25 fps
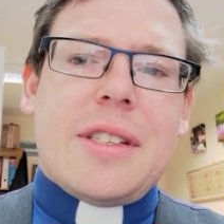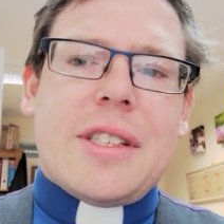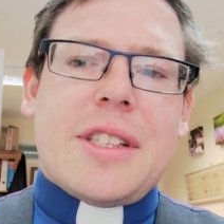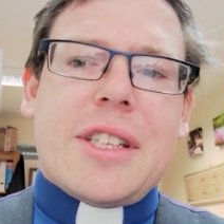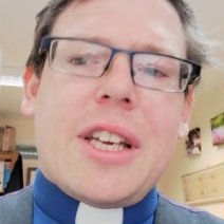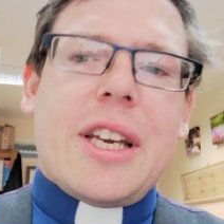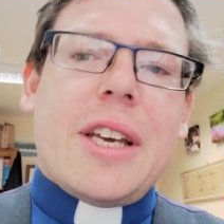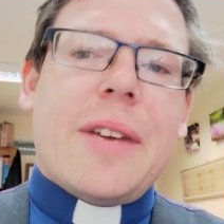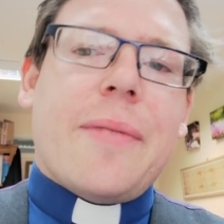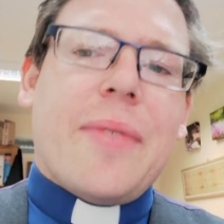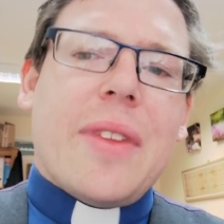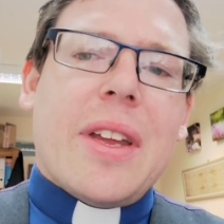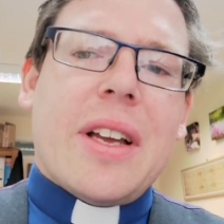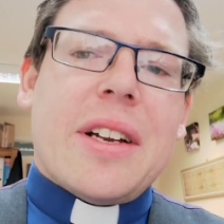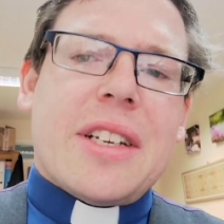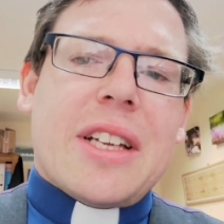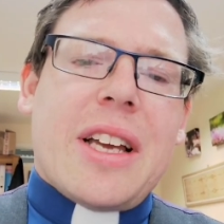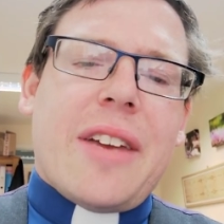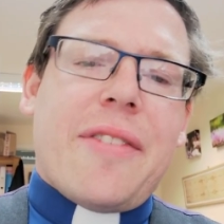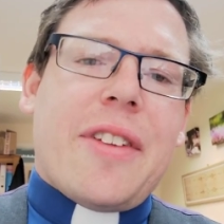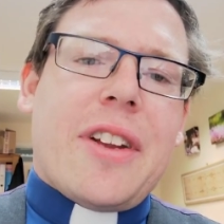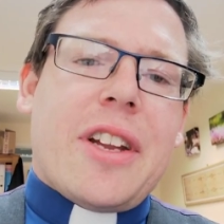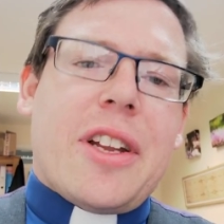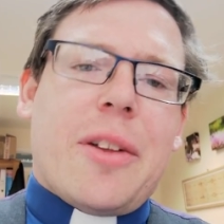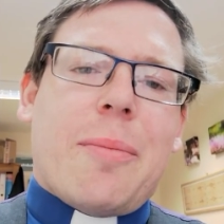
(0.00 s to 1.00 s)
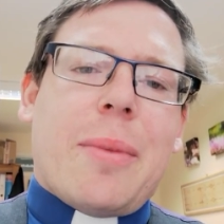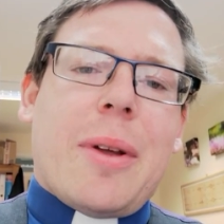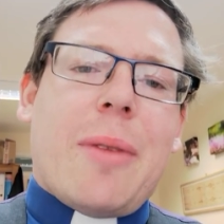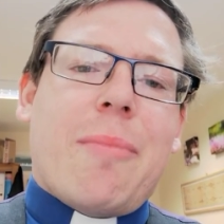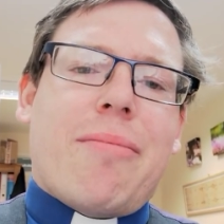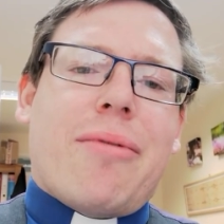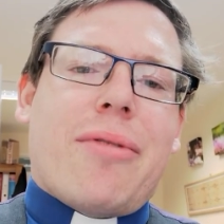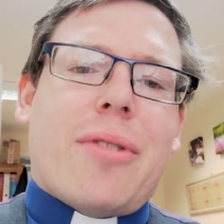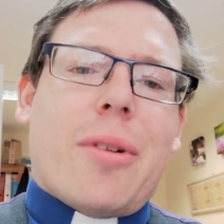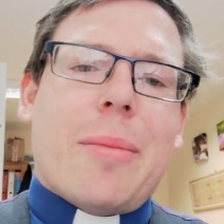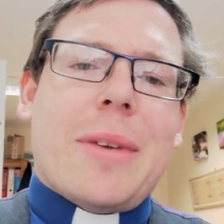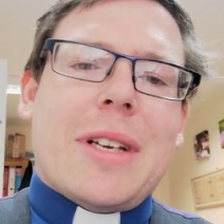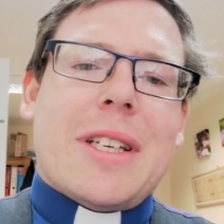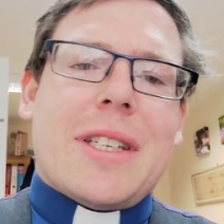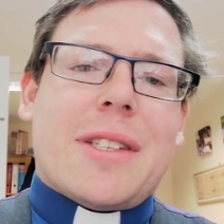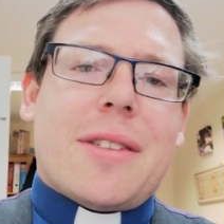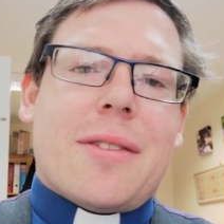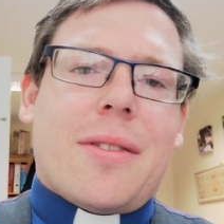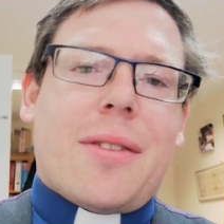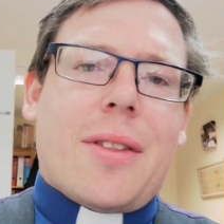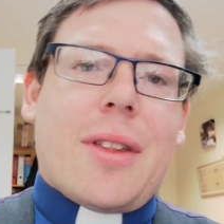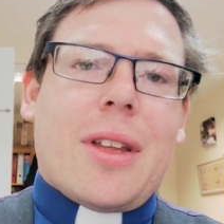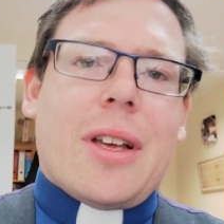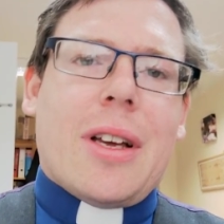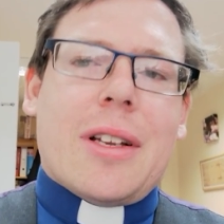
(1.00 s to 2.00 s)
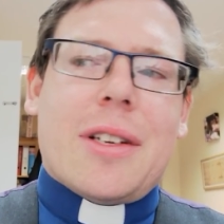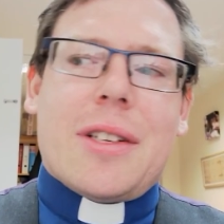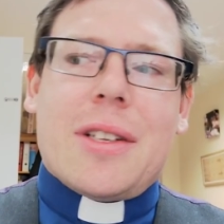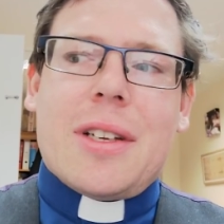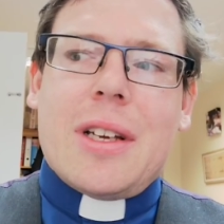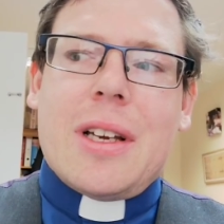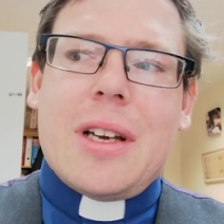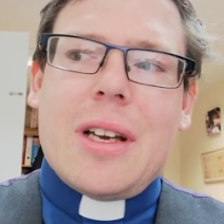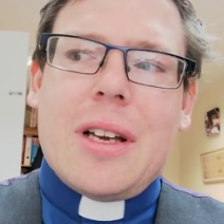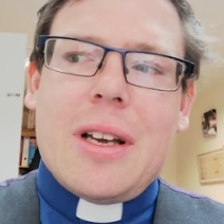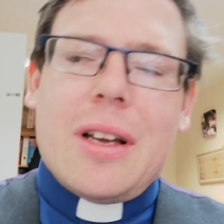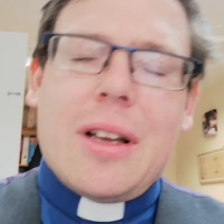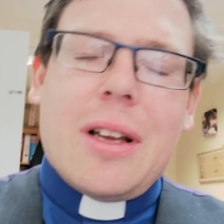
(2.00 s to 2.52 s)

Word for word: You see, David had been promised that,